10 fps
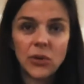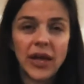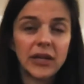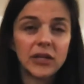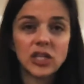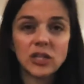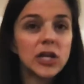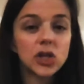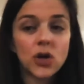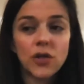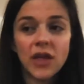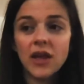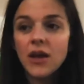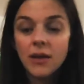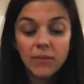So just make sure
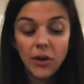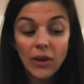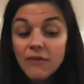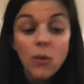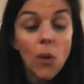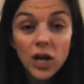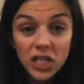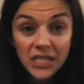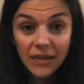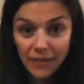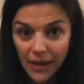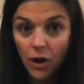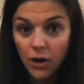that, even in Washington,